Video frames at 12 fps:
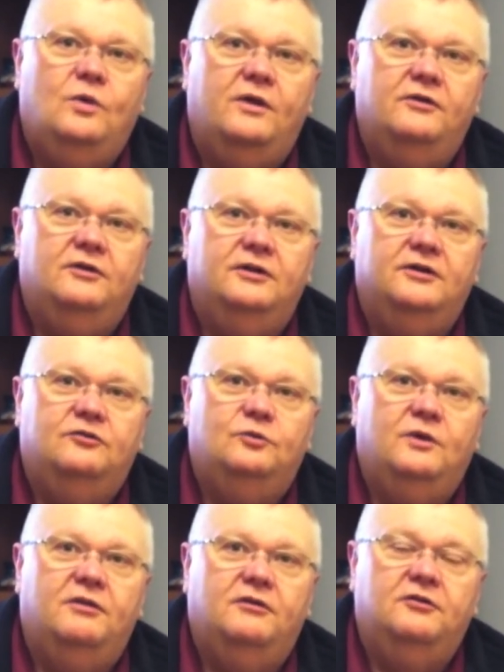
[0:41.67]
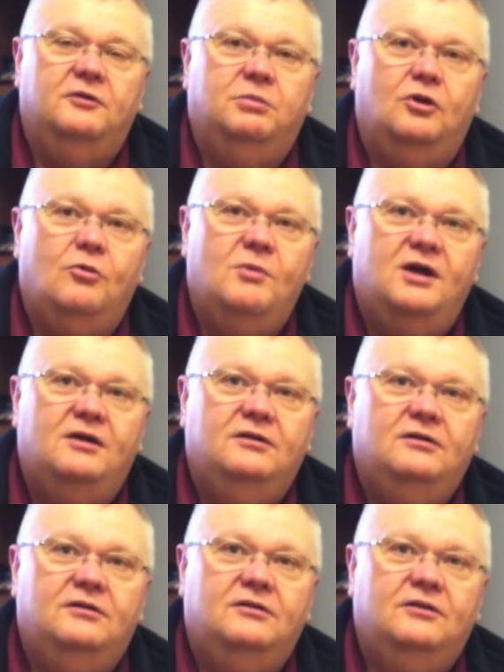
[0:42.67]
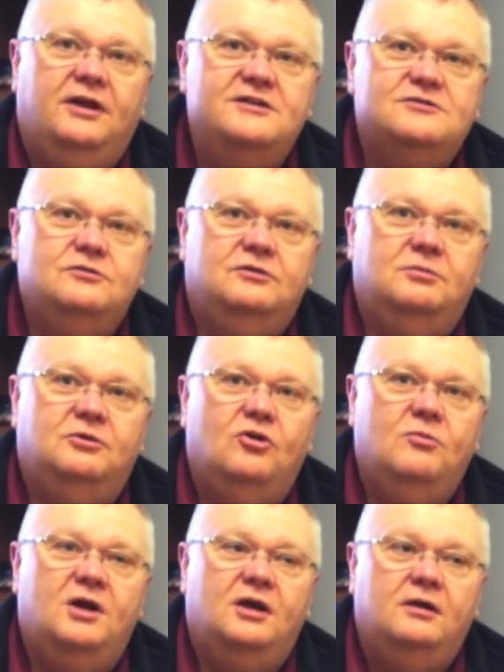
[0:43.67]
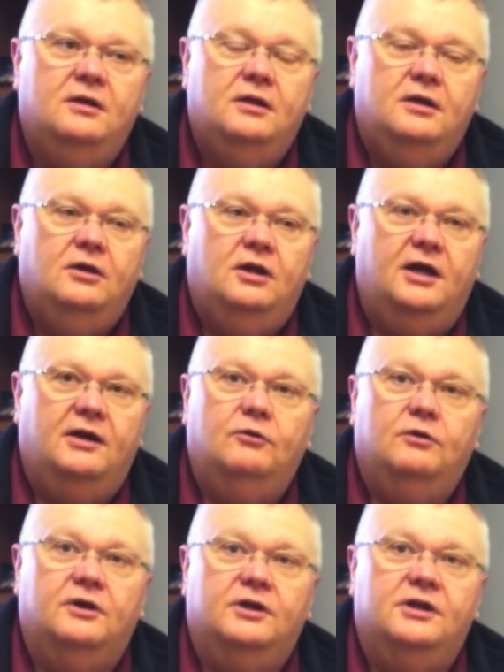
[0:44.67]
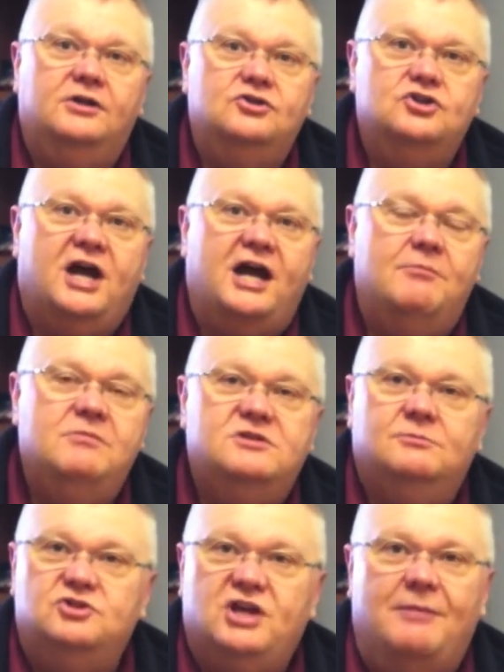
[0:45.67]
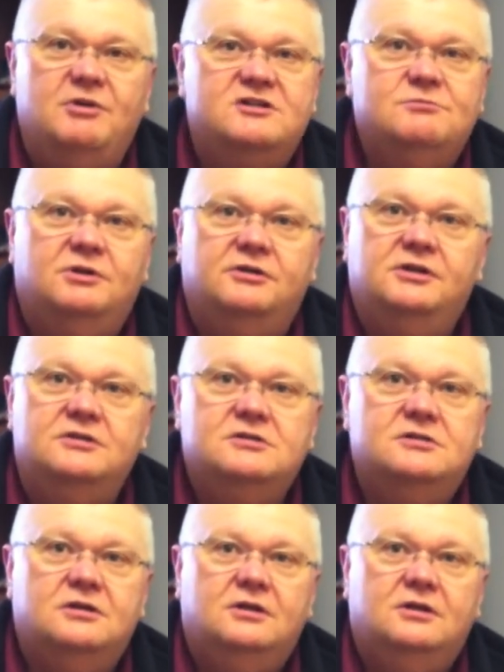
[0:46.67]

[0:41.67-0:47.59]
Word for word: whether it's with their diploma, high school diploma, uh, or a job, some job experience.